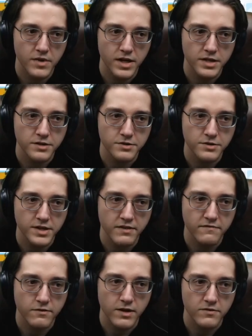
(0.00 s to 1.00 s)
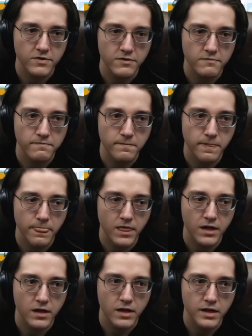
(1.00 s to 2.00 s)
And you'll do that forever.
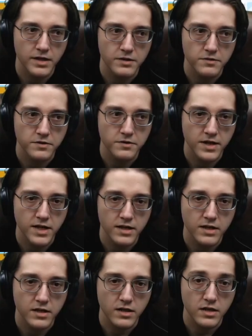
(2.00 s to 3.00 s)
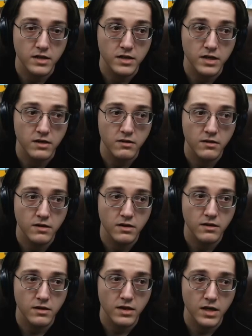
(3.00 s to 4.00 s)
Uh, and you'll do that uh, until
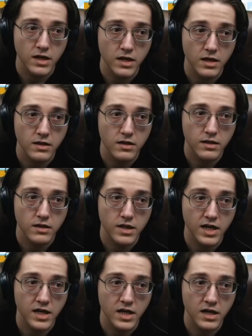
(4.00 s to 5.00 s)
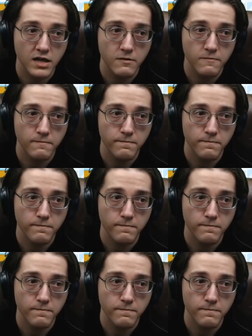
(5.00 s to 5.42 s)
the thingy